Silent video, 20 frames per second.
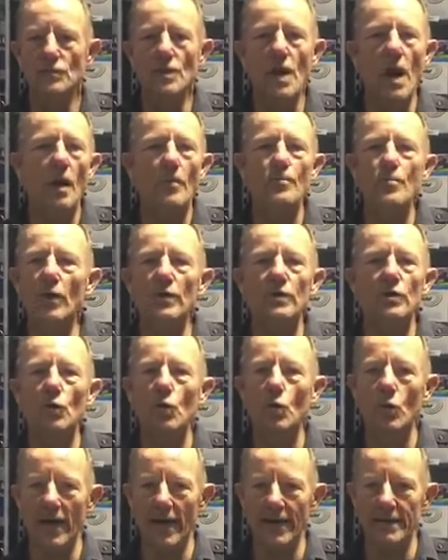No, not at
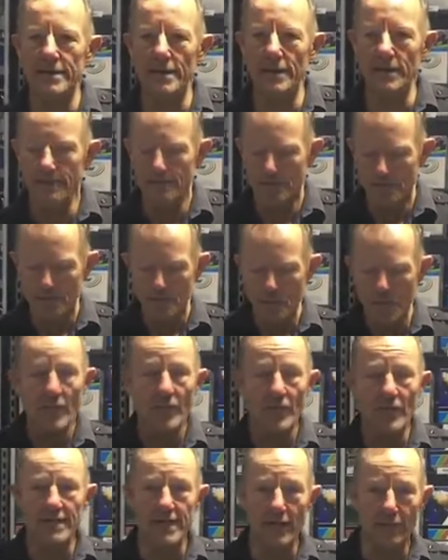all, actually.
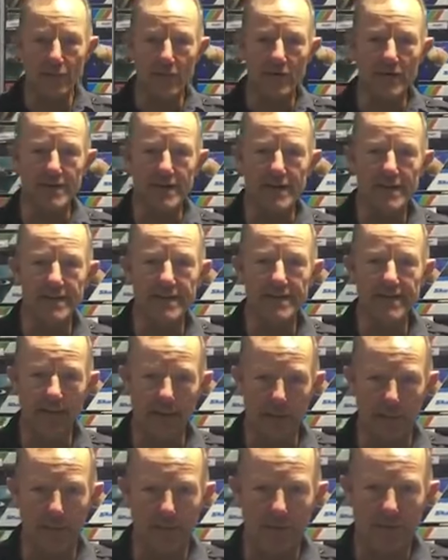The difference is
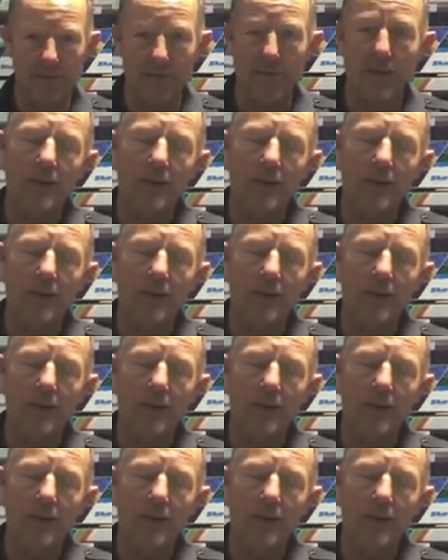depth.